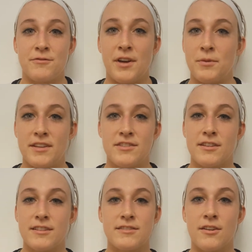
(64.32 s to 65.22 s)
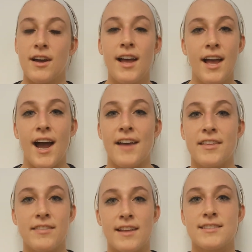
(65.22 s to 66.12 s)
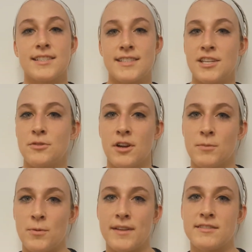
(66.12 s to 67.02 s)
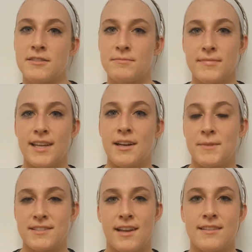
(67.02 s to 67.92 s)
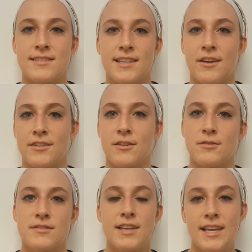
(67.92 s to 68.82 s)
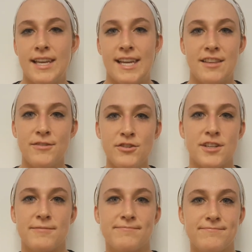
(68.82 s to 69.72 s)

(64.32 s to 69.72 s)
fun with each other. So I think that's continuing our momentum, and I'm excited to see how it goes in the future.